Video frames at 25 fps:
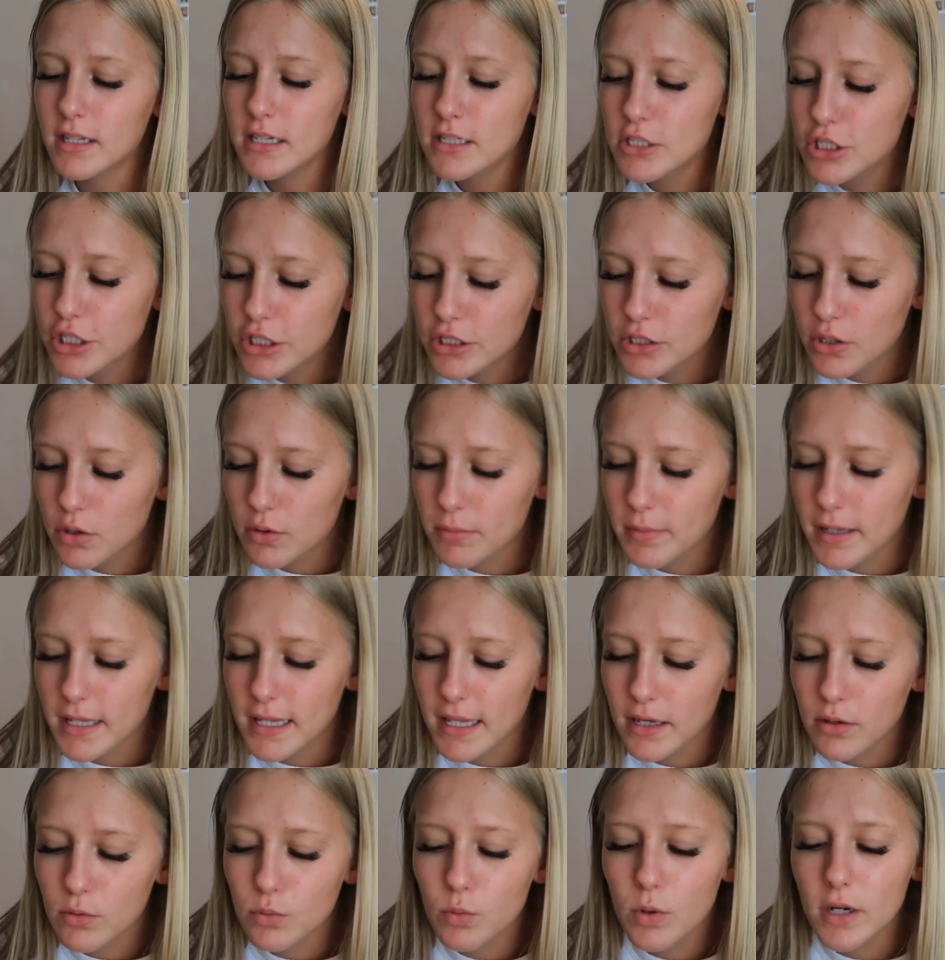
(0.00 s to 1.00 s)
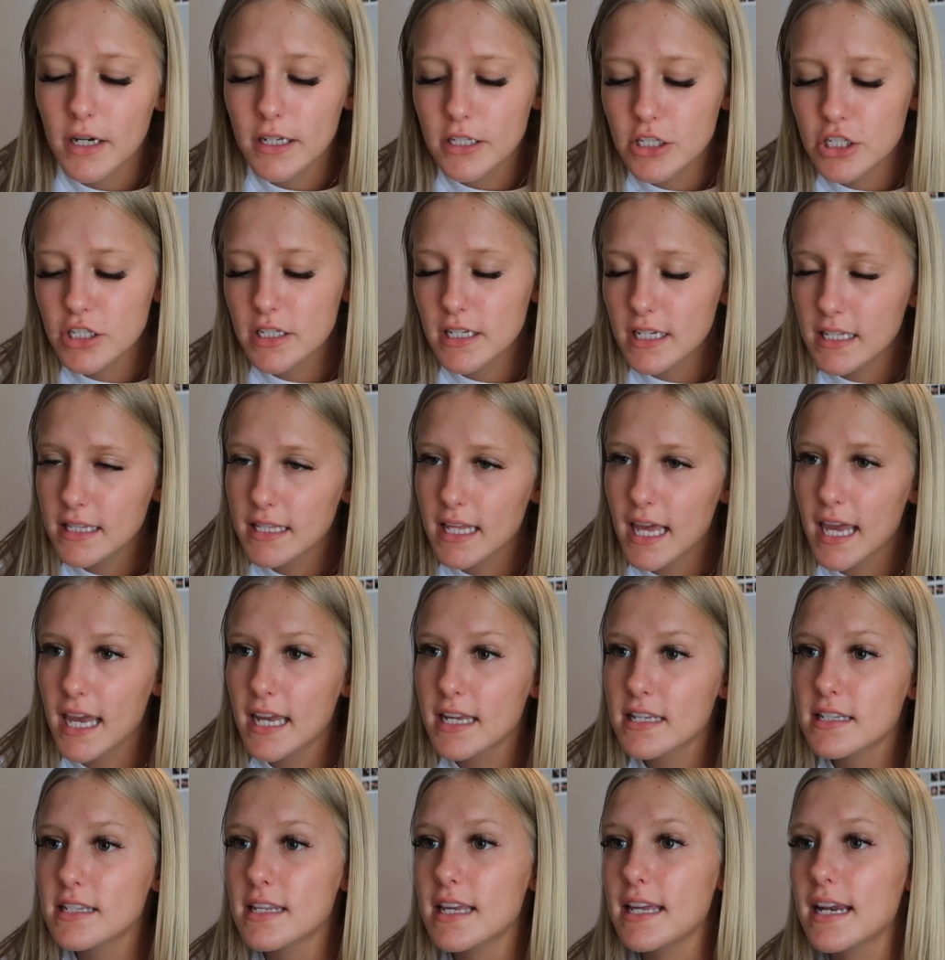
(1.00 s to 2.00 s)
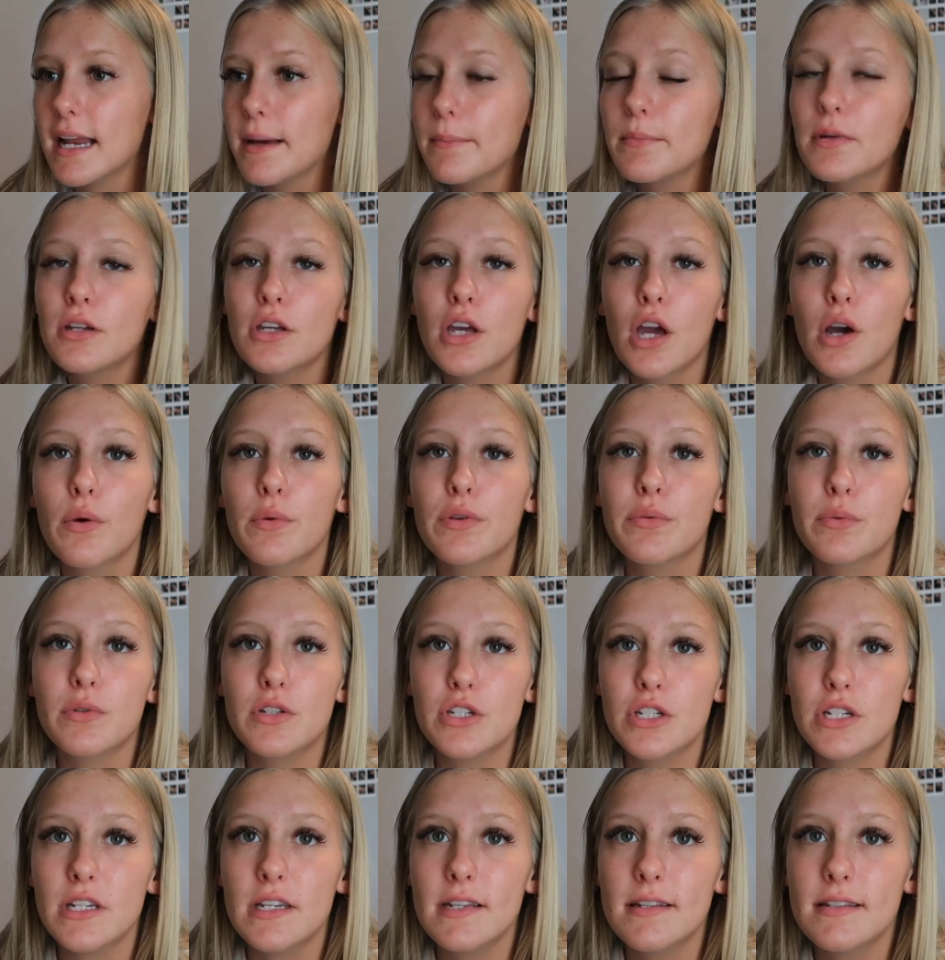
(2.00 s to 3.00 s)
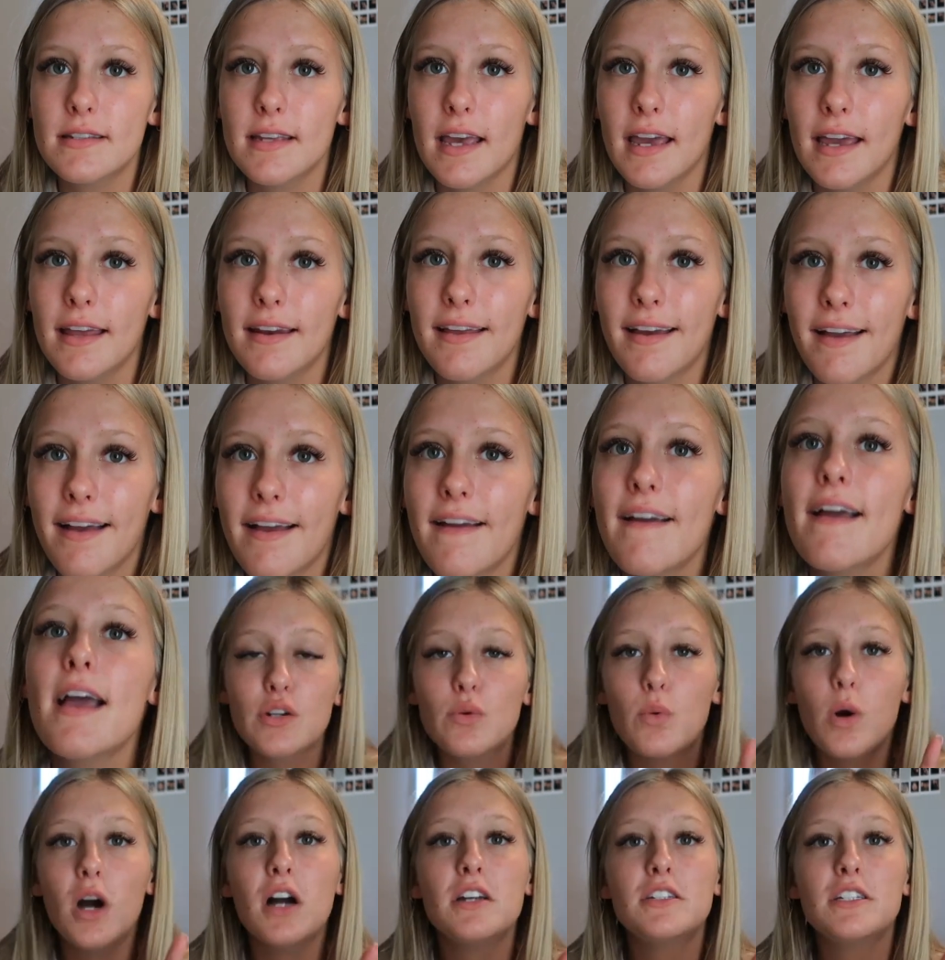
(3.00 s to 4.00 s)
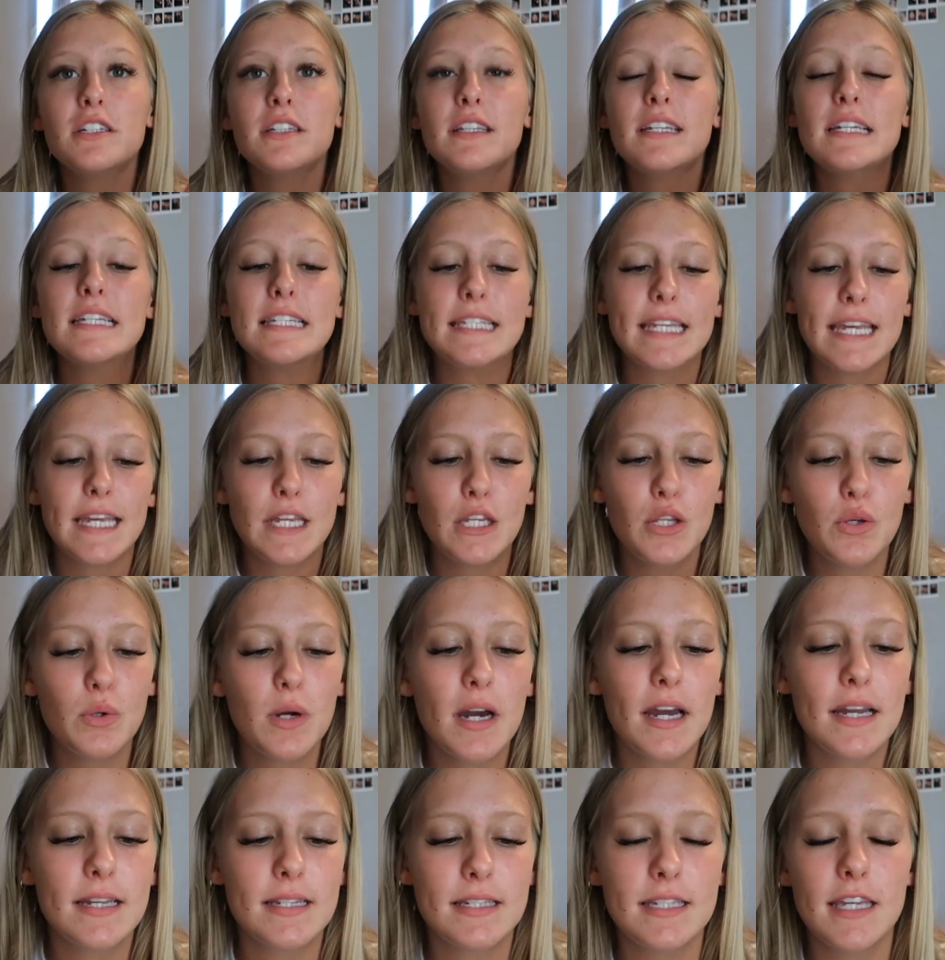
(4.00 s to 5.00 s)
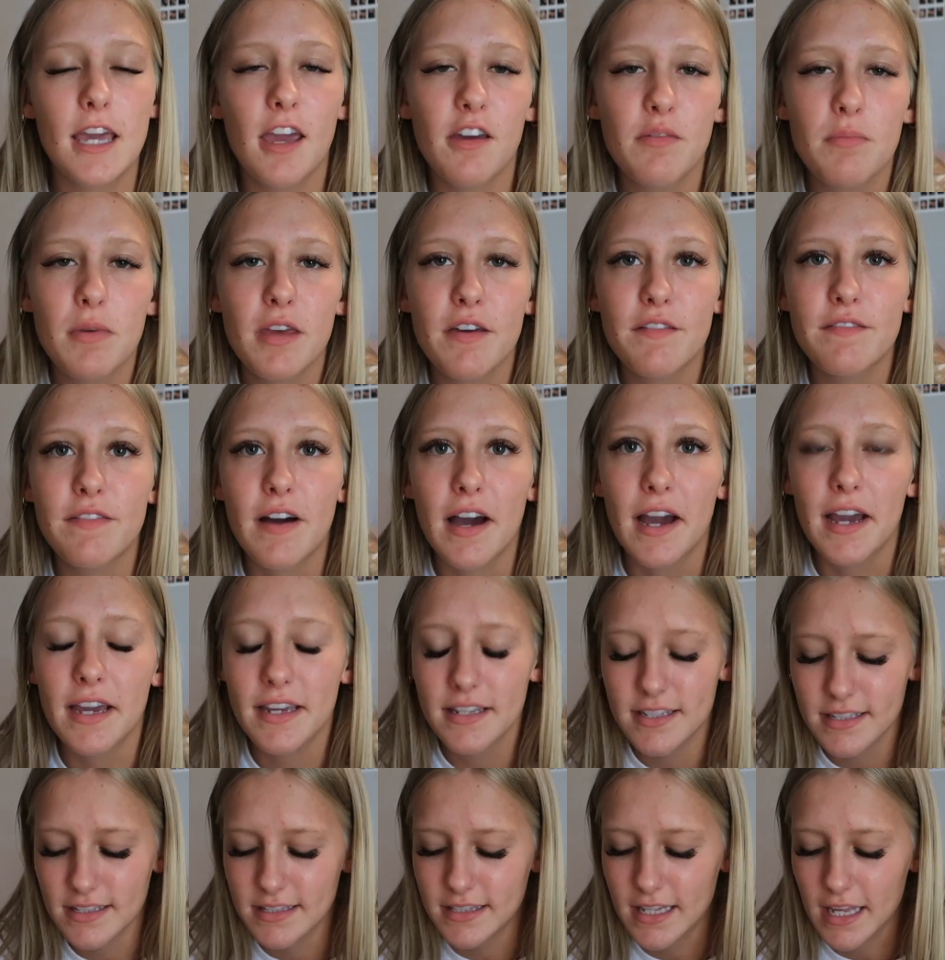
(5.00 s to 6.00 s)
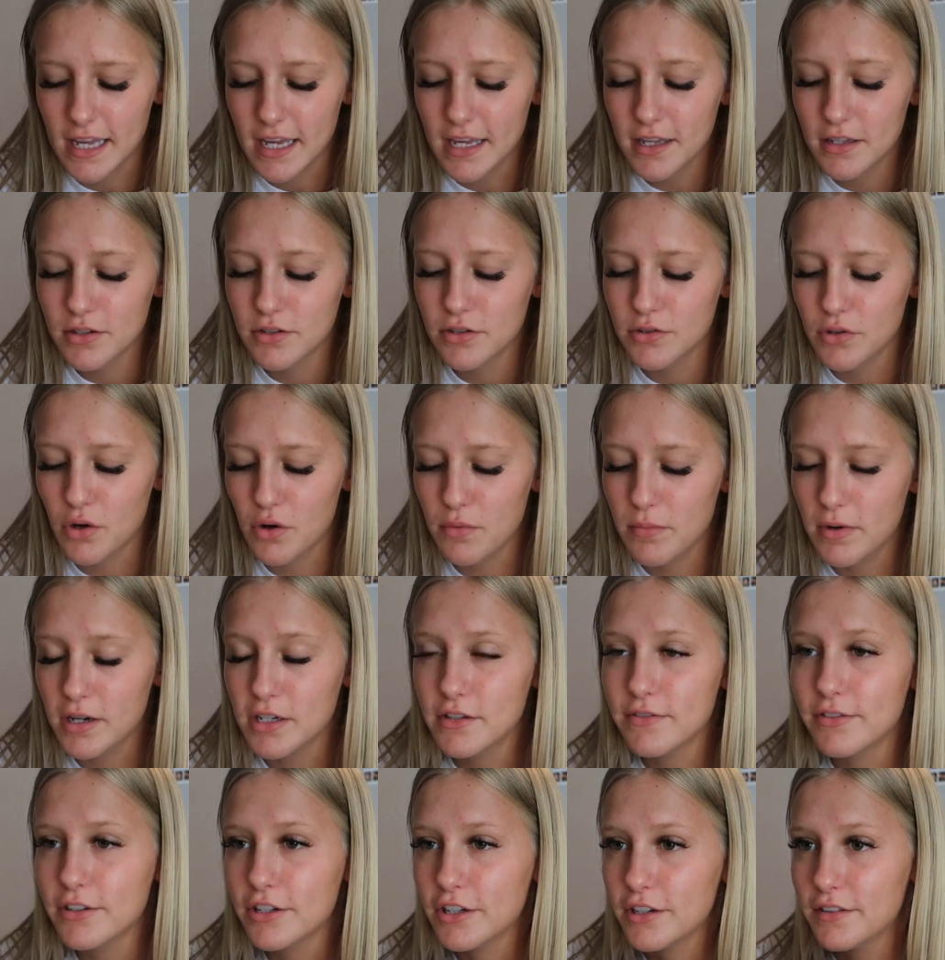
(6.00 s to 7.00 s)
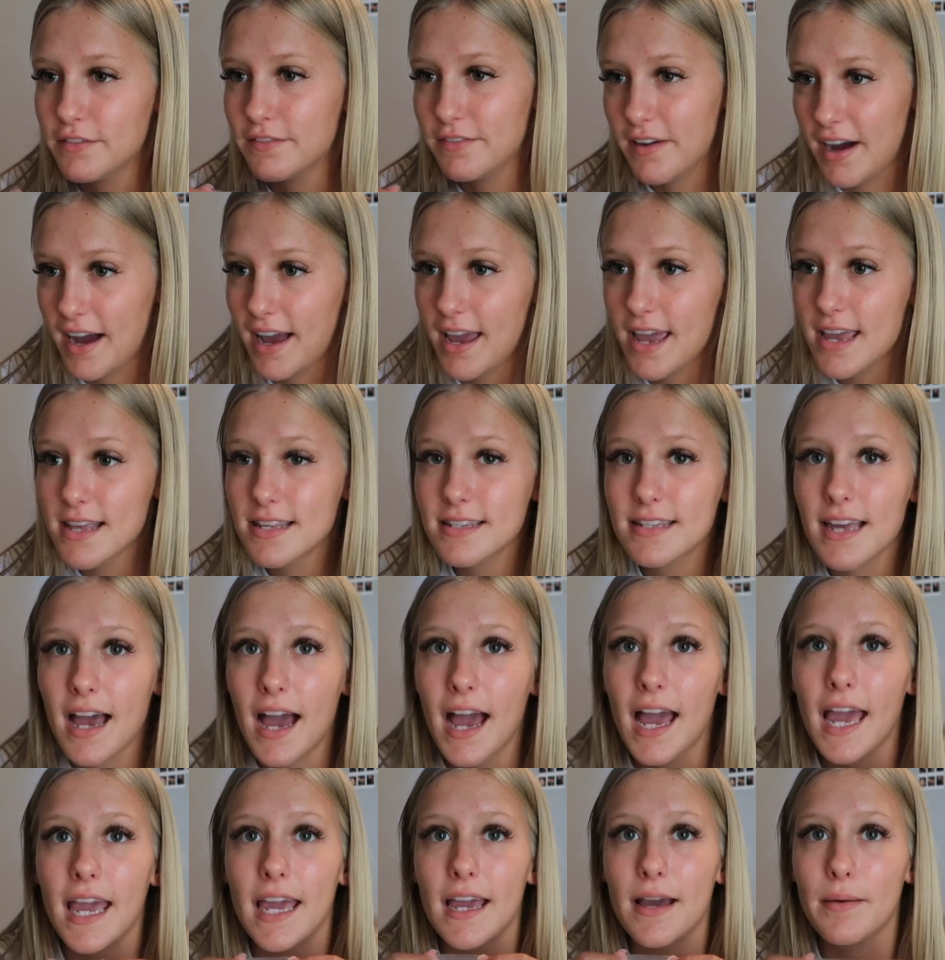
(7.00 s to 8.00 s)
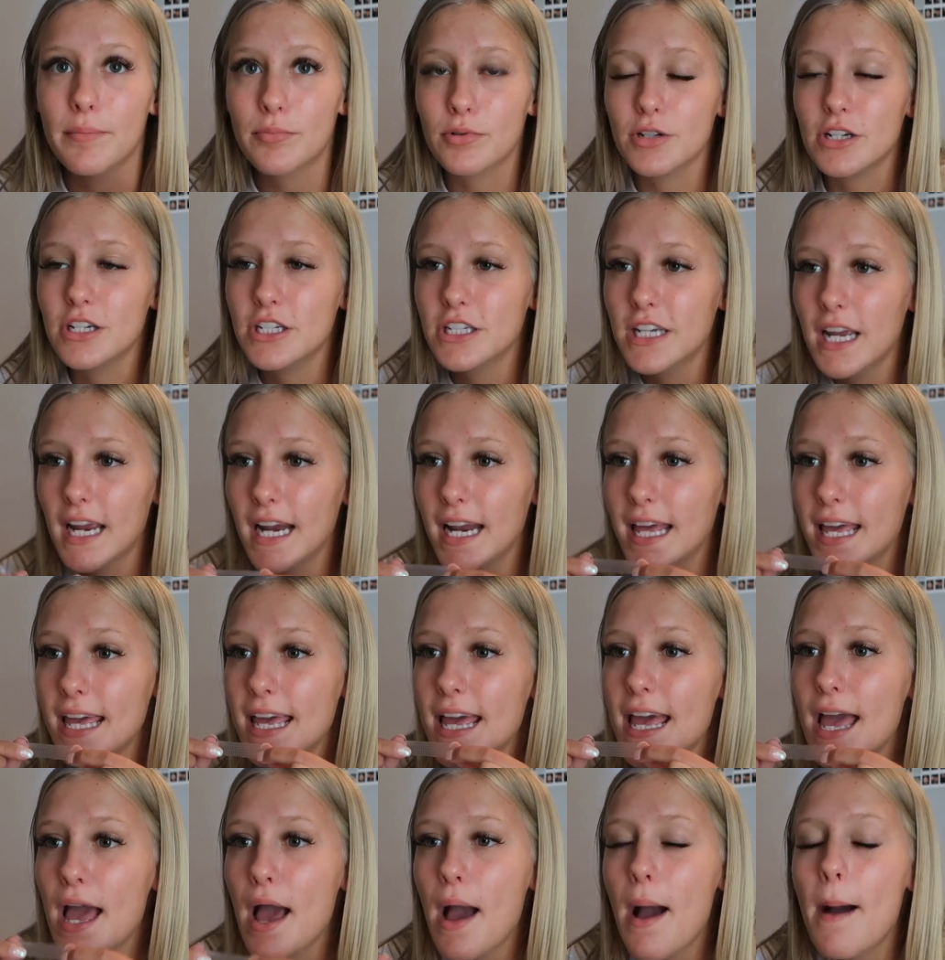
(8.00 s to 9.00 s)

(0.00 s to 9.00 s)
and she told me like what she thinks and I'm gonna go with what she said. If you're watching this and you guys gave me advice, thanks so much for your advice. I appreciate it.